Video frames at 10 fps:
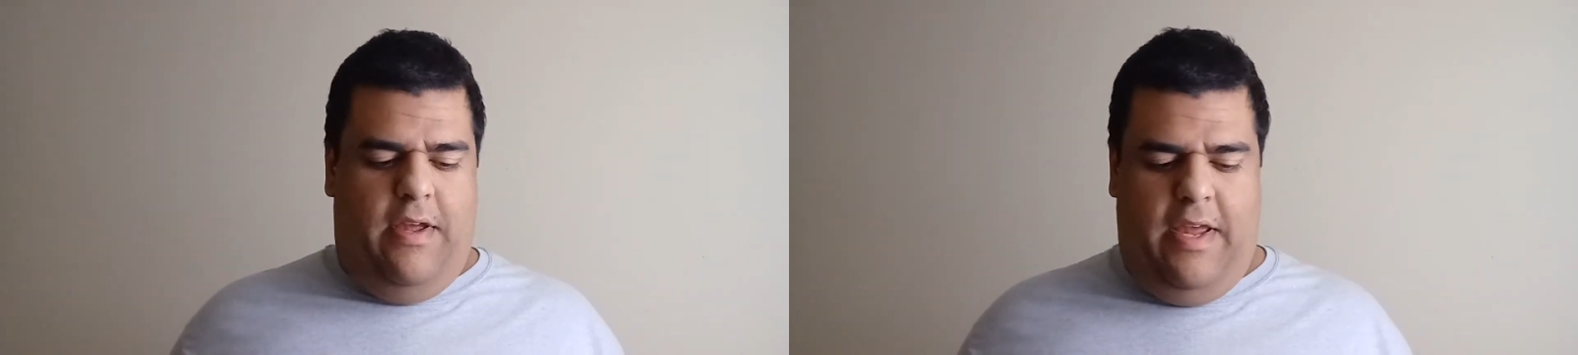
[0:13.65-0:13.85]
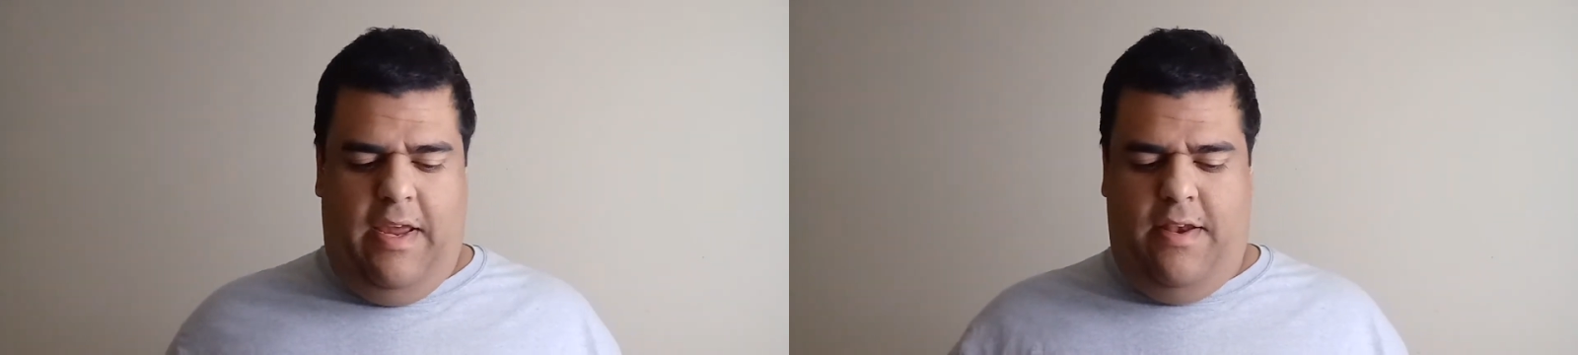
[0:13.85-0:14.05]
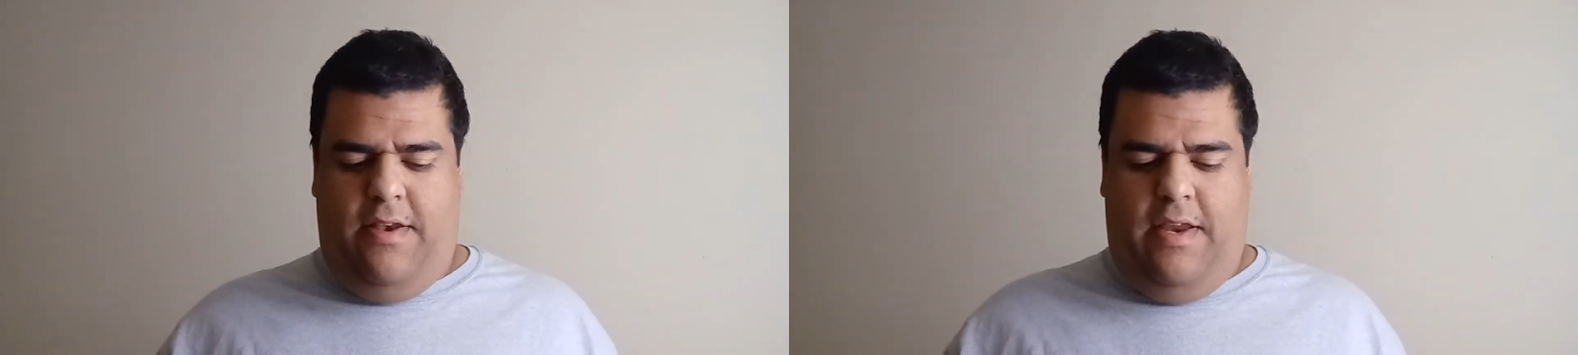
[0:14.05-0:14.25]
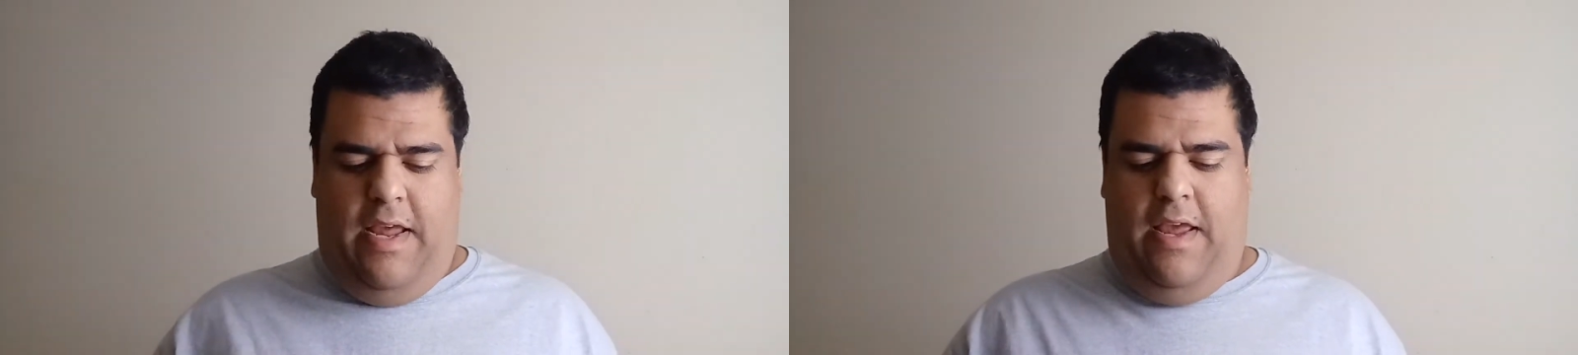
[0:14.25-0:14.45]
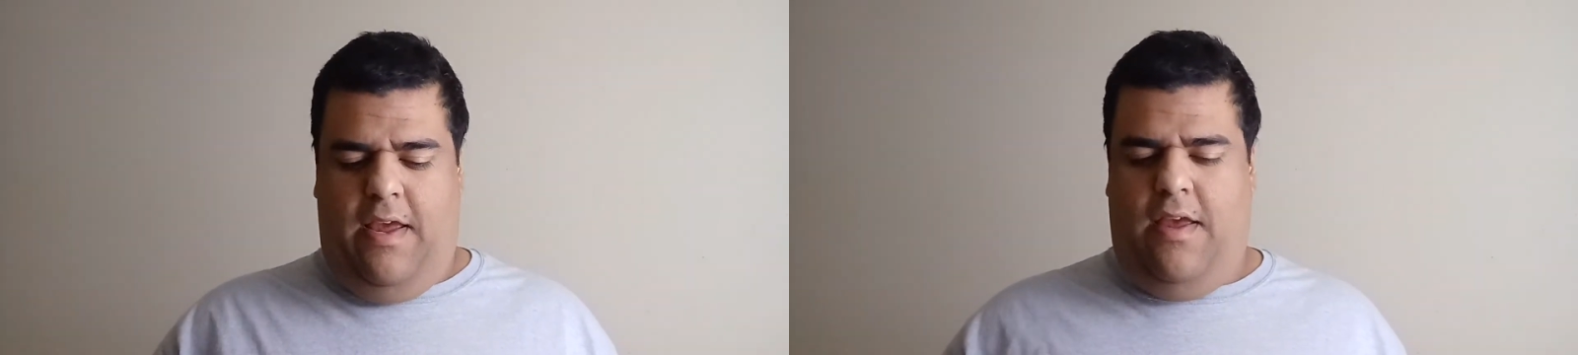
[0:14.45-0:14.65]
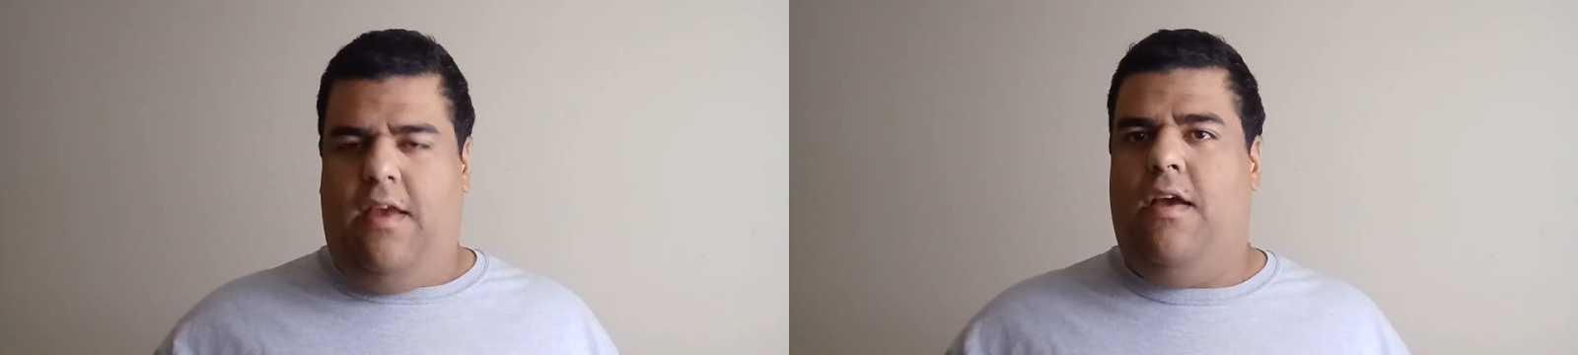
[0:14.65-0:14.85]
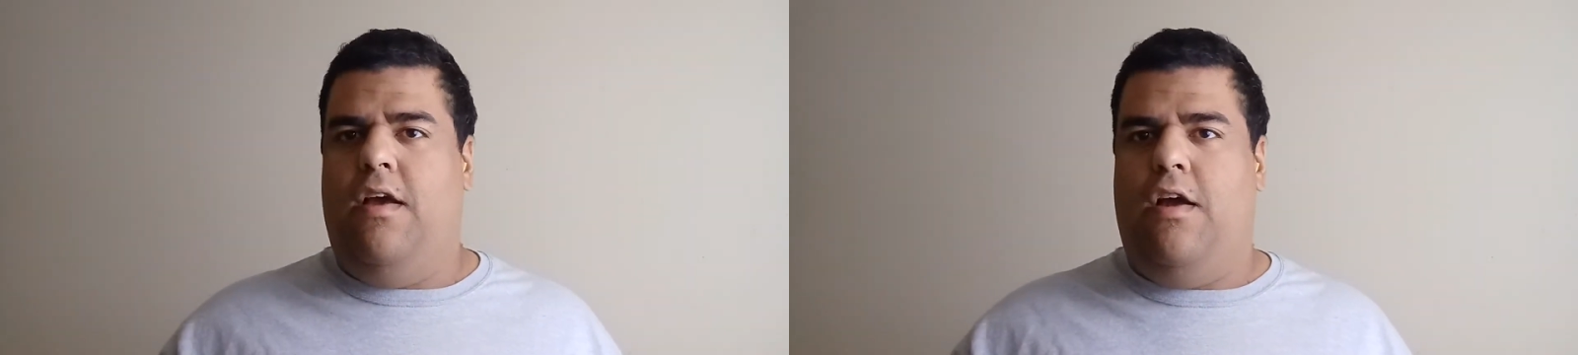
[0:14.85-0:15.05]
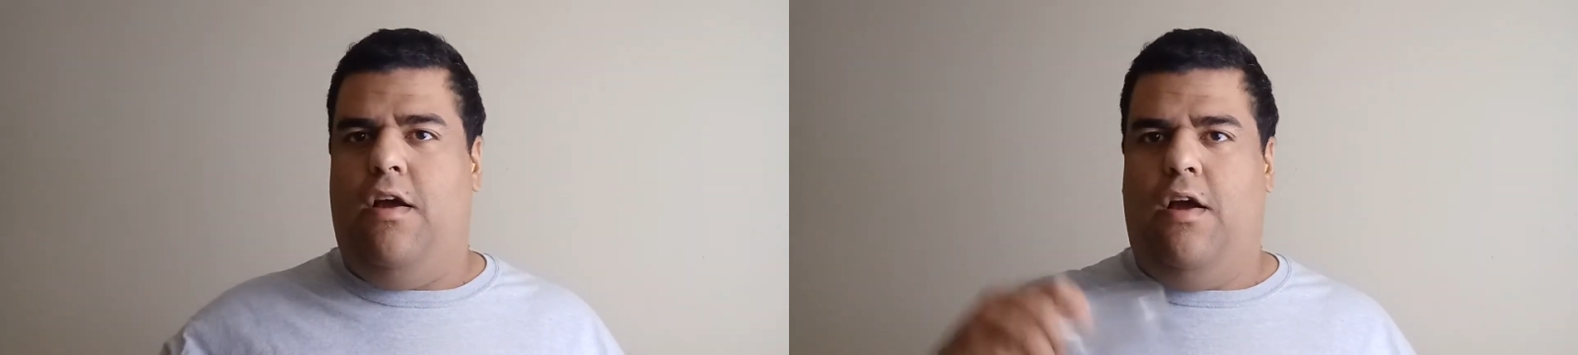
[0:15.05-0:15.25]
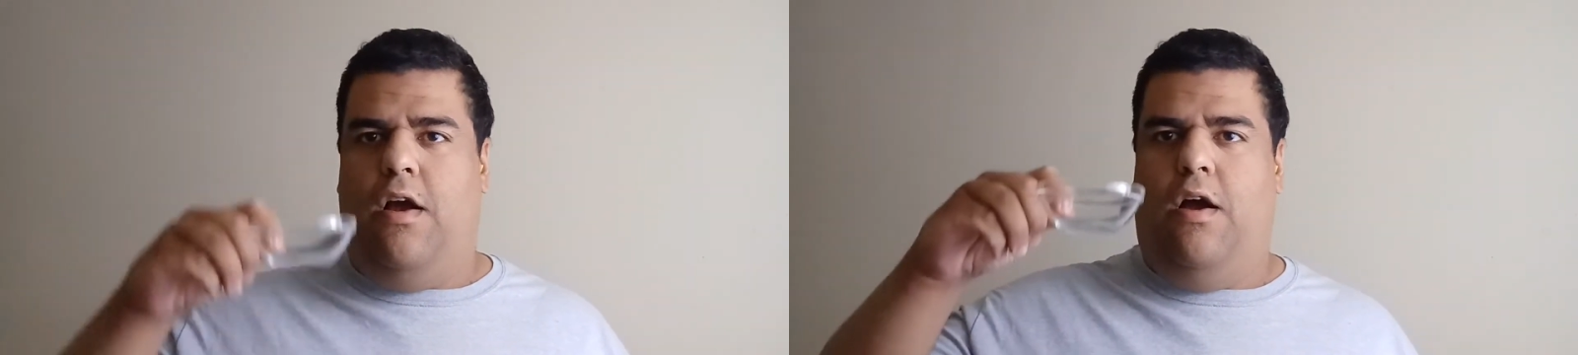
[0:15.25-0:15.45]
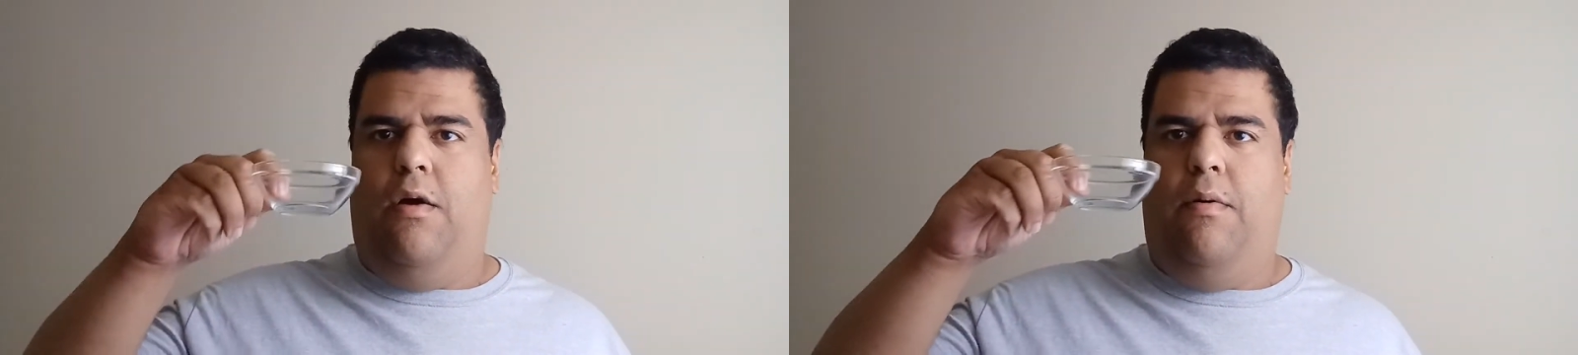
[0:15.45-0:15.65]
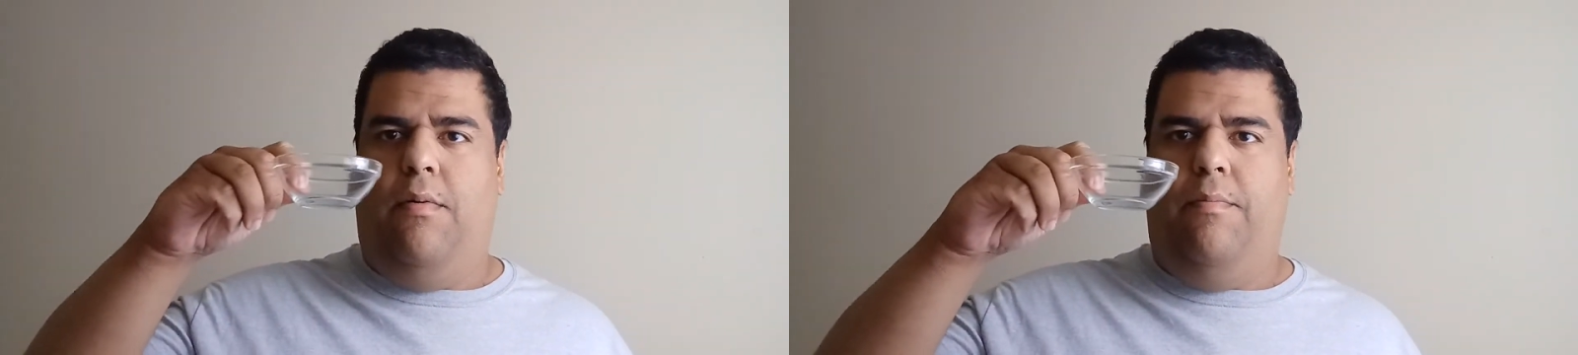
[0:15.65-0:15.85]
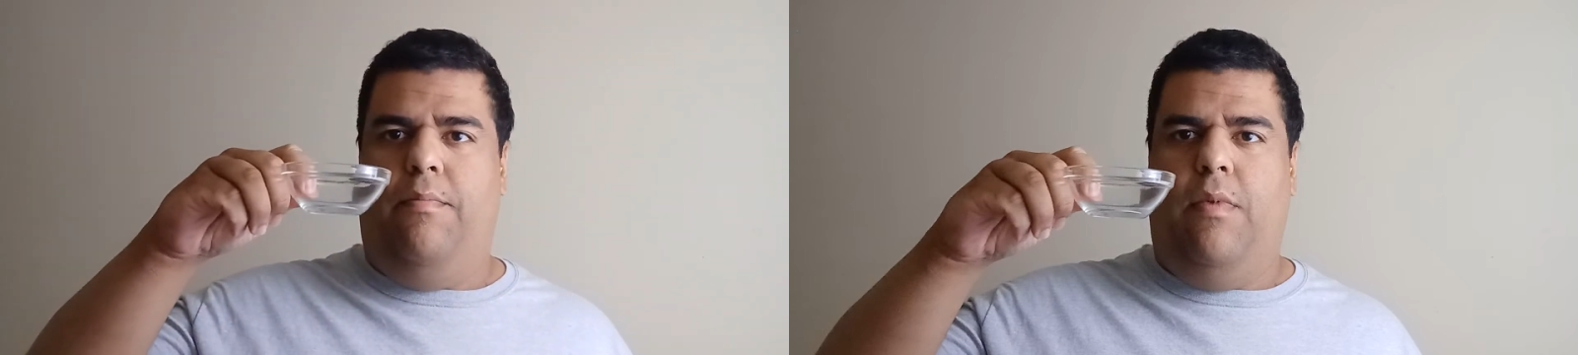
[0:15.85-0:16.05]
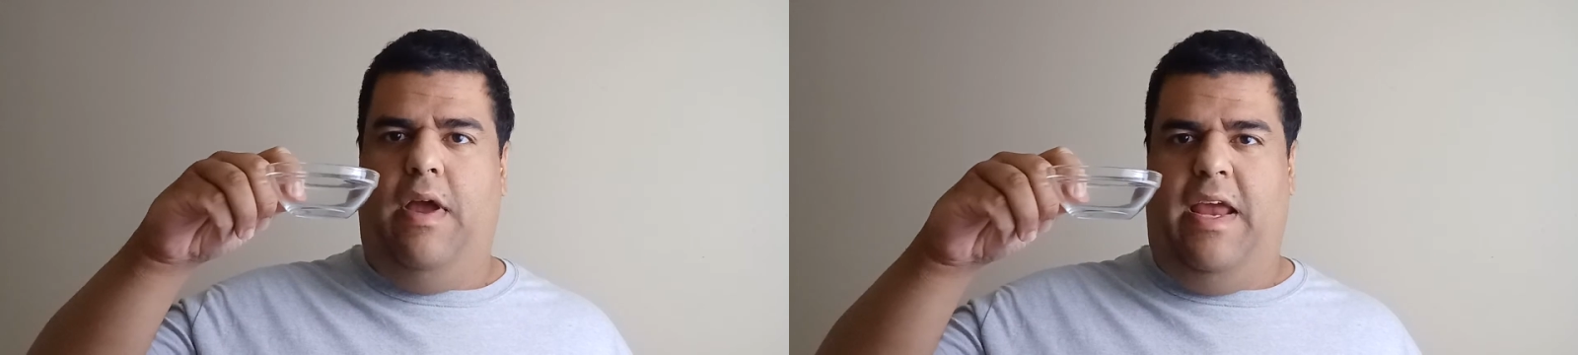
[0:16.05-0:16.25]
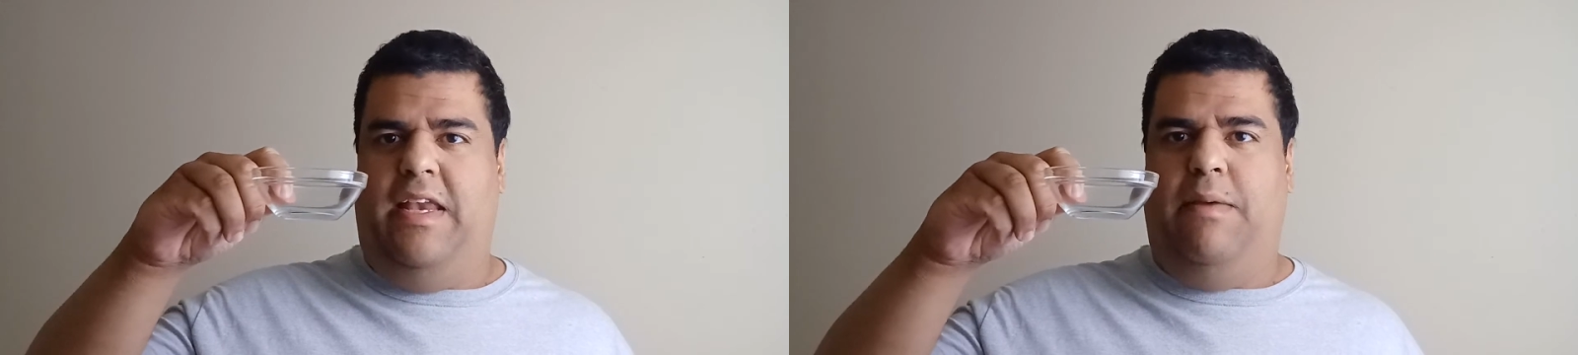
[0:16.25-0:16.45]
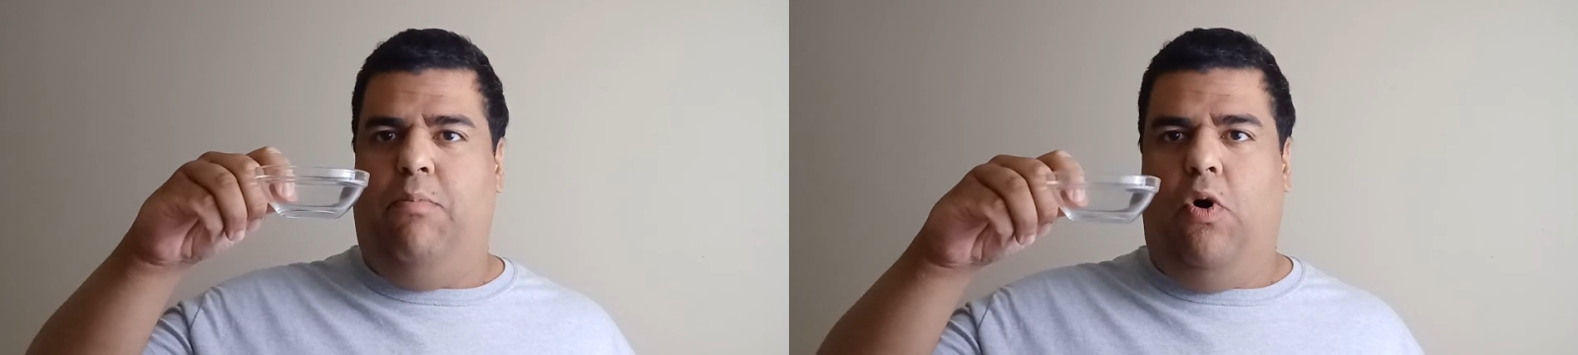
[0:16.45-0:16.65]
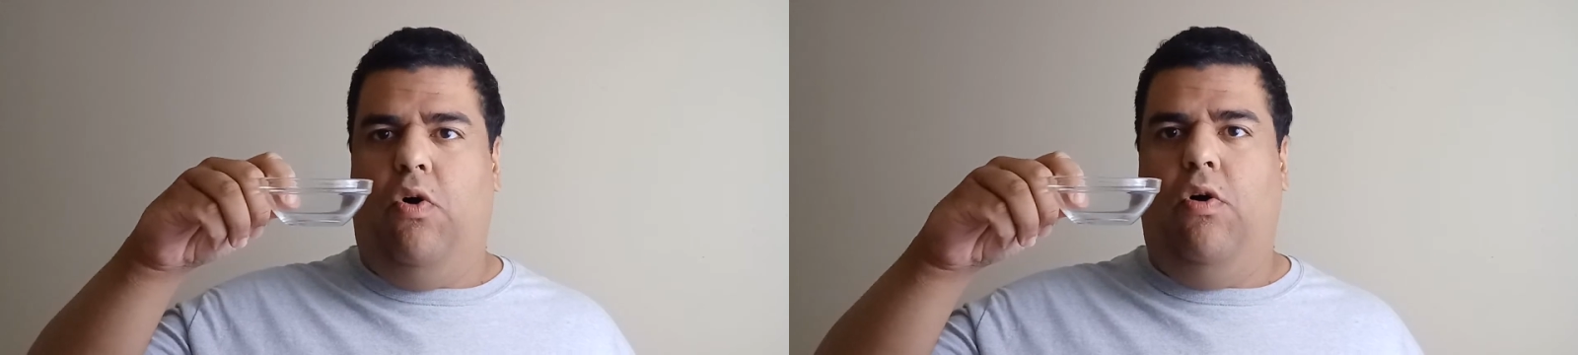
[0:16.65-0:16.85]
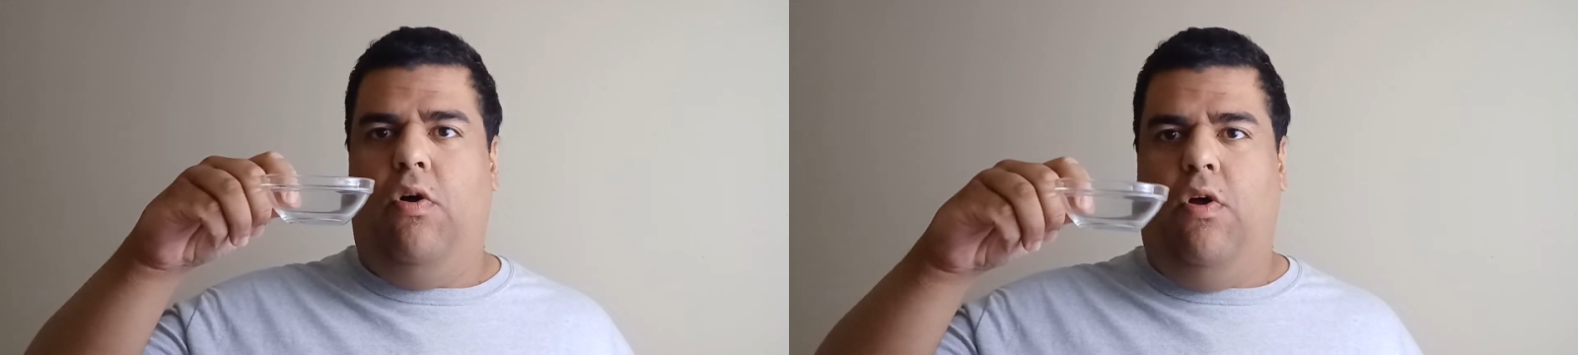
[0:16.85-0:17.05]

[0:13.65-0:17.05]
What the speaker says: and uh, any bowl